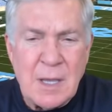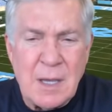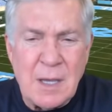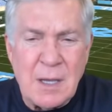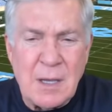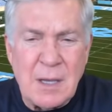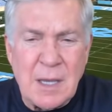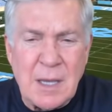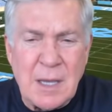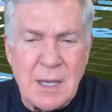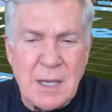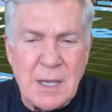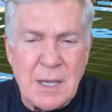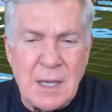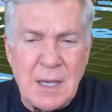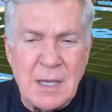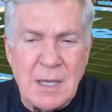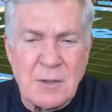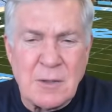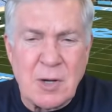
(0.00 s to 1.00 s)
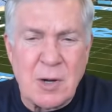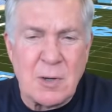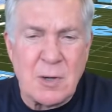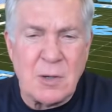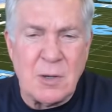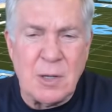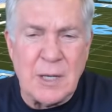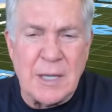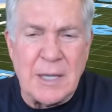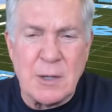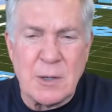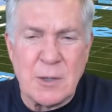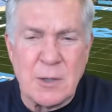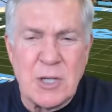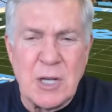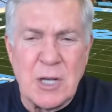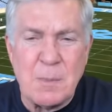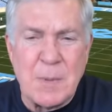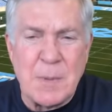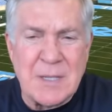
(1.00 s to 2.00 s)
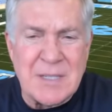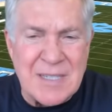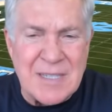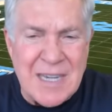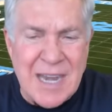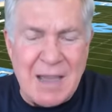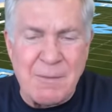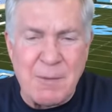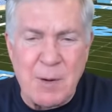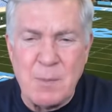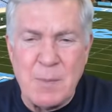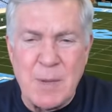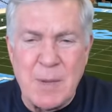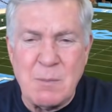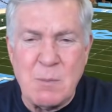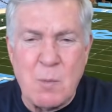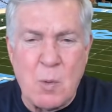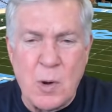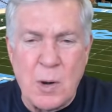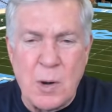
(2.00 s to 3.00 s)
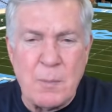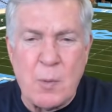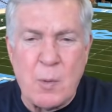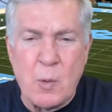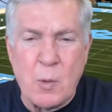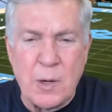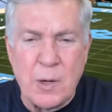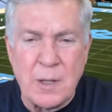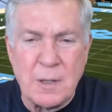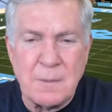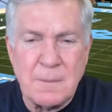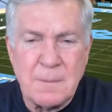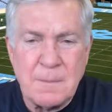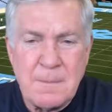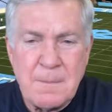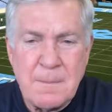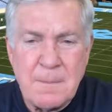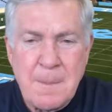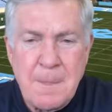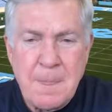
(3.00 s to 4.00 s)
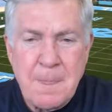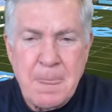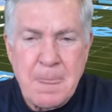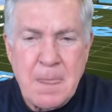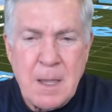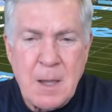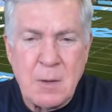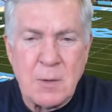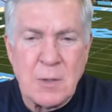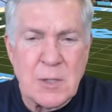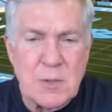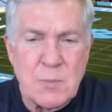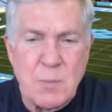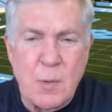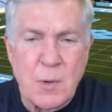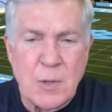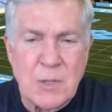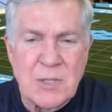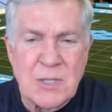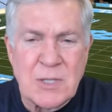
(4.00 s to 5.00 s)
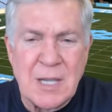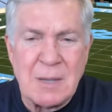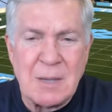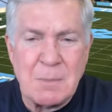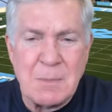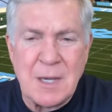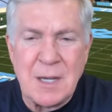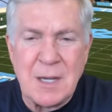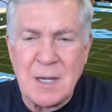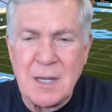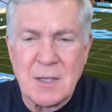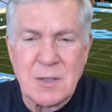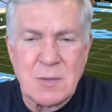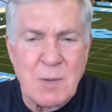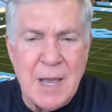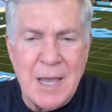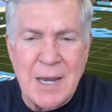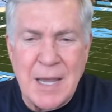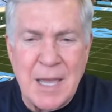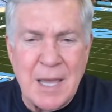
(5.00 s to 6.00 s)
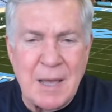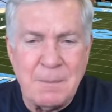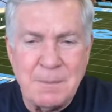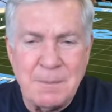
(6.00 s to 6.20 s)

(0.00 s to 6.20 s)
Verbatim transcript: uh, internal leadership has never been more important on a sports team than it is right now.